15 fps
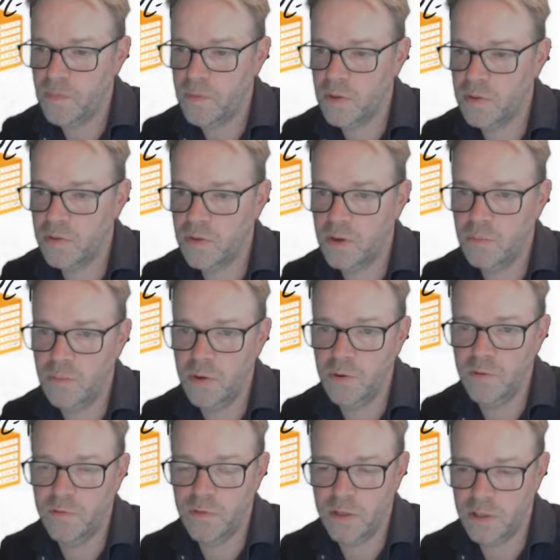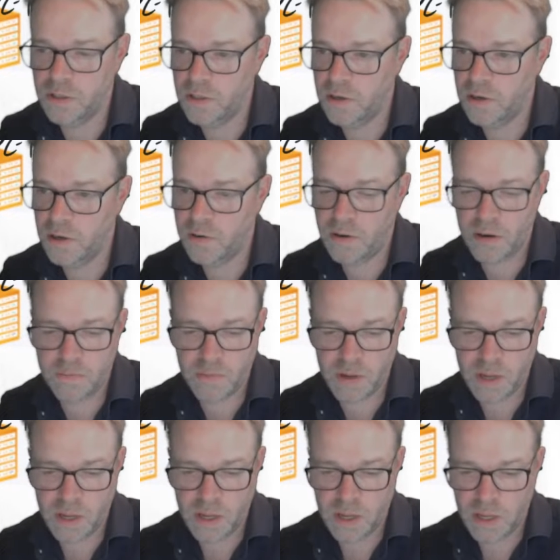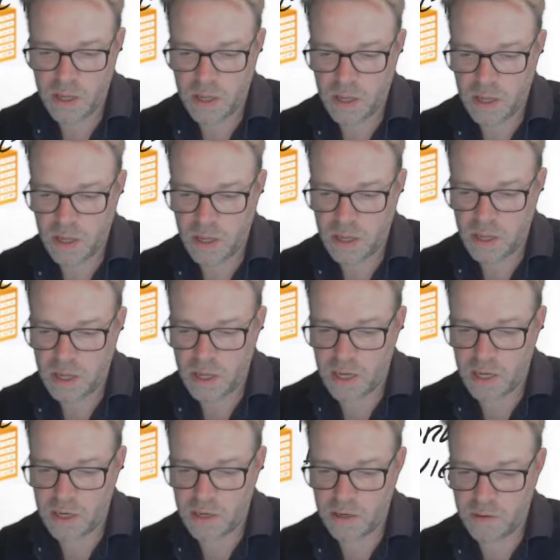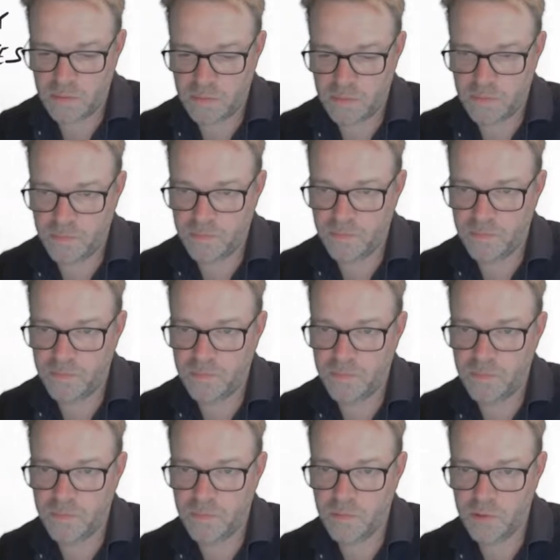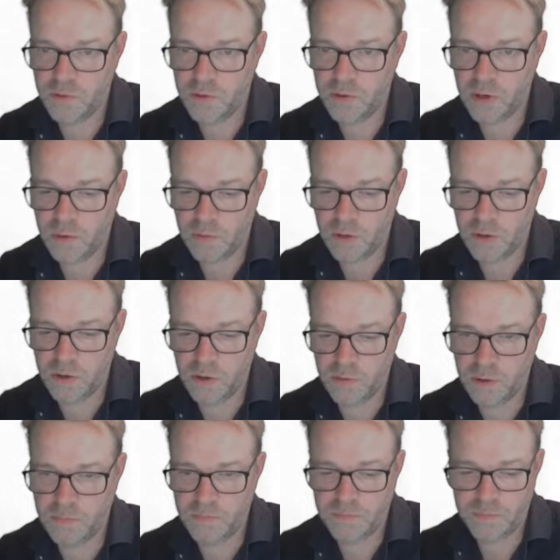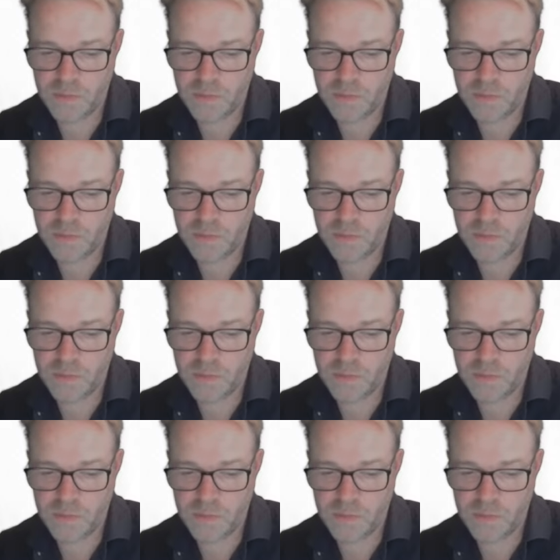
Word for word: It's going to move this diagram and we'll start with a new one.